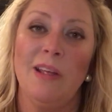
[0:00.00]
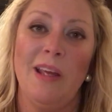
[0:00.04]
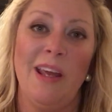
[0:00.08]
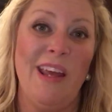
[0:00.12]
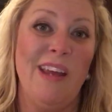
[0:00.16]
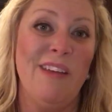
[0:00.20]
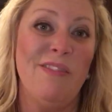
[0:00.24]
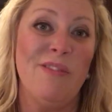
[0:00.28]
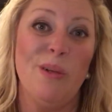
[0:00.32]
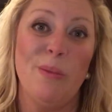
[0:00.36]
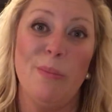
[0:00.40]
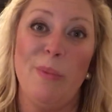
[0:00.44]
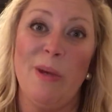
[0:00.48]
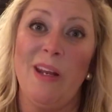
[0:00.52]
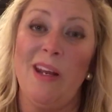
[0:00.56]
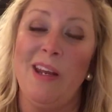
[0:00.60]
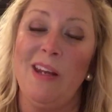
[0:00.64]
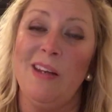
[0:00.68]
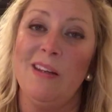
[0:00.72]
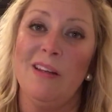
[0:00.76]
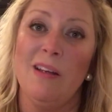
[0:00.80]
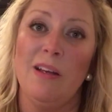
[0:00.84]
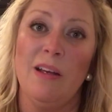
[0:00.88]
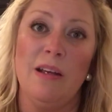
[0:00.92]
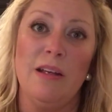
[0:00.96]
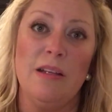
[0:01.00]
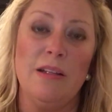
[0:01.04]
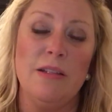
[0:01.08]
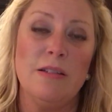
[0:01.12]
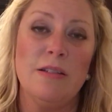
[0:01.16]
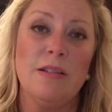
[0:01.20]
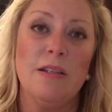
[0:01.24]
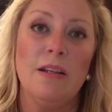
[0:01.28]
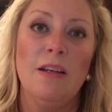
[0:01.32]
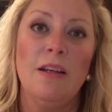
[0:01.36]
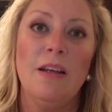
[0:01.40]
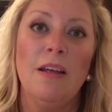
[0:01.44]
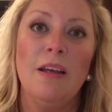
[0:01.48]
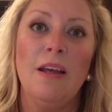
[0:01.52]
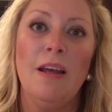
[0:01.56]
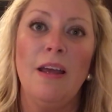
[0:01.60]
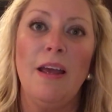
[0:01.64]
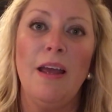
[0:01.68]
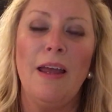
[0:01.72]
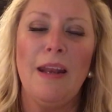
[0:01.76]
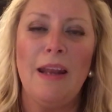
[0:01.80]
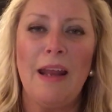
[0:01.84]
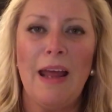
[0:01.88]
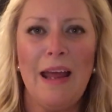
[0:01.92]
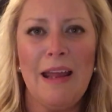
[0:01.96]
Everybody does.
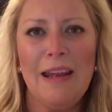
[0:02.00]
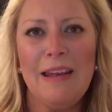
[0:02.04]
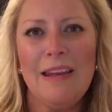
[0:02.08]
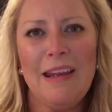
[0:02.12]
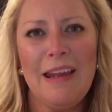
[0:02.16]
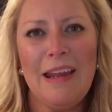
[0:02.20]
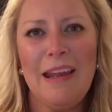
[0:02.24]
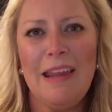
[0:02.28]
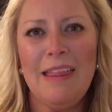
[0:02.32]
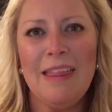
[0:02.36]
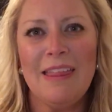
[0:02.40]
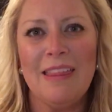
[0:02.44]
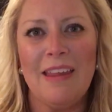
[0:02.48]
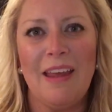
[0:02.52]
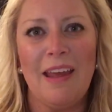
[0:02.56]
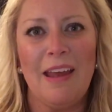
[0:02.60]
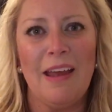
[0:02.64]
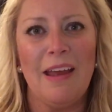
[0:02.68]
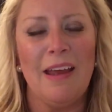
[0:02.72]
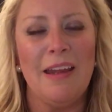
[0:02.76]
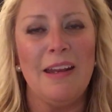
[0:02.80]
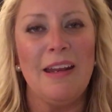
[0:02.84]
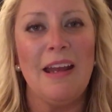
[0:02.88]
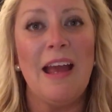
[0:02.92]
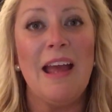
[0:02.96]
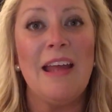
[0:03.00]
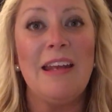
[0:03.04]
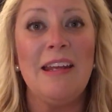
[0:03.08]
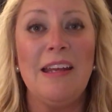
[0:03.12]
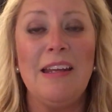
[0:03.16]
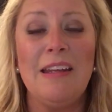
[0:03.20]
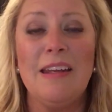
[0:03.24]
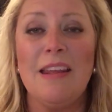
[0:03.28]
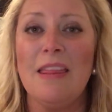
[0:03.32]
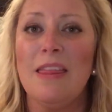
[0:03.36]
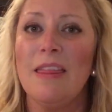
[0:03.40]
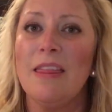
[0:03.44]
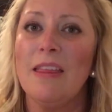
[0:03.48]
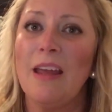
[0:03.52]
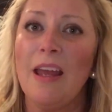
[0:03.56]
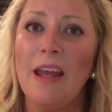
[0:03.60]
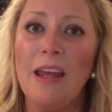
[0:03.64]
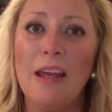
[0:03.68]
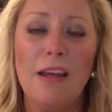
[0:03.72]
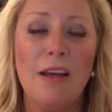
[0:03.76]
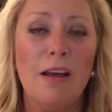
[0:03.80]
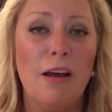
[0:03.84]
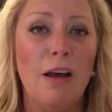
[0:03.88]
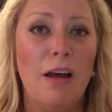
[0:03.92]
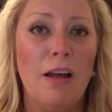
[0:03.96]
And I need that. And I need to
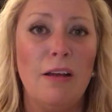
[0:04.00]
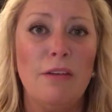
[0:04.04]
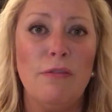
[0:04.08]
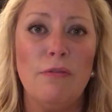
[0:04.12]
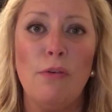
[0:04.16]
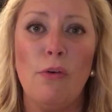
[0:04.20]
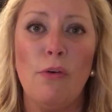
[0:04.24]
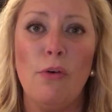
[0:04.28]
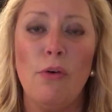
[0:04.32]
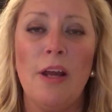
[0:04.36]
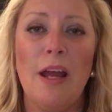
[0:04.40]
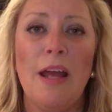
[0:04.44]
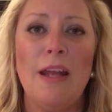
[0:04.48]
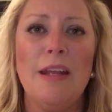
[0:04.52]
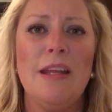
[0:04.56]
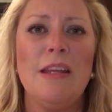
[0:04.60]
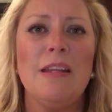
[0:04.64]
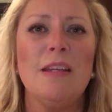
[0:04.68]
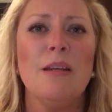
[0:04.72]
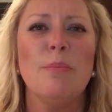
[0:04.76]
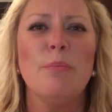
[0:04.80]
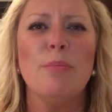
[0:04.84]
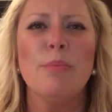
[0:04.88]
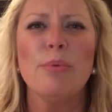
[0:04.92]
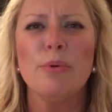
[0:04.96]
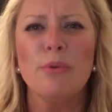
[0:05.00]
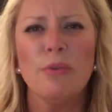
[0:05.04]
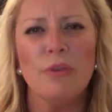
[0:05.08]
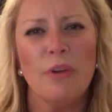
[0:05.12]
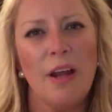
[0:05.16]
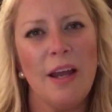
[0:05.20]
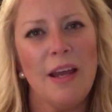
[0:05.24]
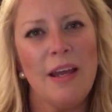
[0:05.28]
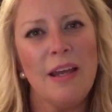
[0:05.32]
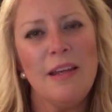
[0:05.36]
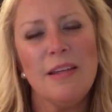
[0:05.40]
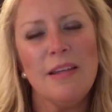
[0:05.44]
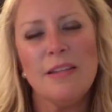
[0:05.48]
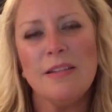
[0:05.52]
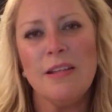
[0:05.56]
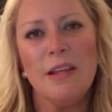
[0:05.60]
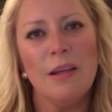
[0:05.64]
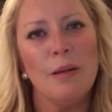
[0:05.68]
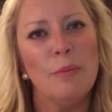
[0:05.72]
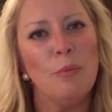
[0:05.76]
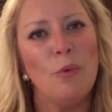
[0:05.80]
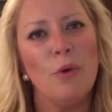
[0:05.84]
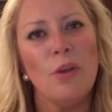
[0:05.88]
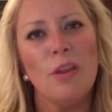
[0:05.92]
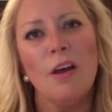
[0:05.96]
thank God for it. I need to praise
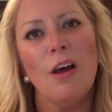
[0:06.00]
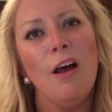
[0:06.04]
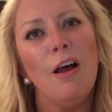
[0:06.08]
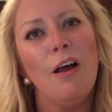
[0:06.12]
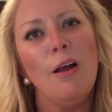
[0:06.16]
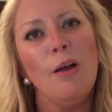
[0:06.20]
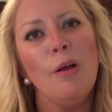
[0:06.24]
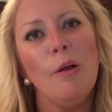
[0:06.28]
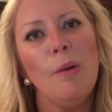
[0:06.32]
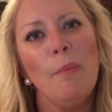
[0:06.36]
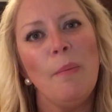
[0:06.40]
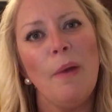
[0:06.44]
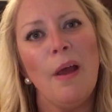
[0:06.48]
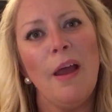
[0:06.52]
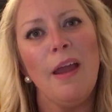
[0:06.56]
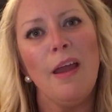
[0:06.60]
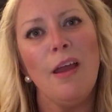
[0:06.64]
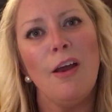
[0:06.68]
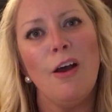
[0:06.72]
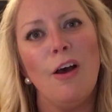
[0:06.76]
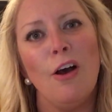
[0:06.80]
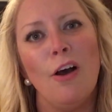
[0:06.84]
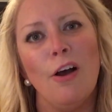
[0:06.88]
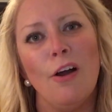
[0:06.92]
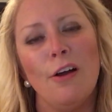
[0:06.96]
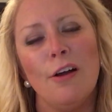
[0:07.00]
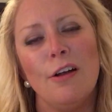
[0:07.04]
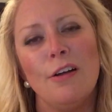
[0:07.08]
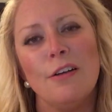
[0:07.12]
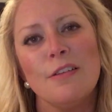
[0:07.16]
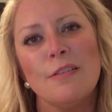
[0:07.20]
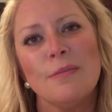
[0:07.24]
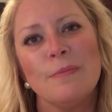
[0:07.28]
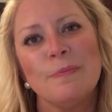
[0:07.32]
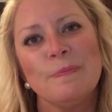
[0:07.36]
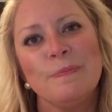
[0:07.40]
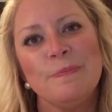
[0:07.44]
him with all my heart.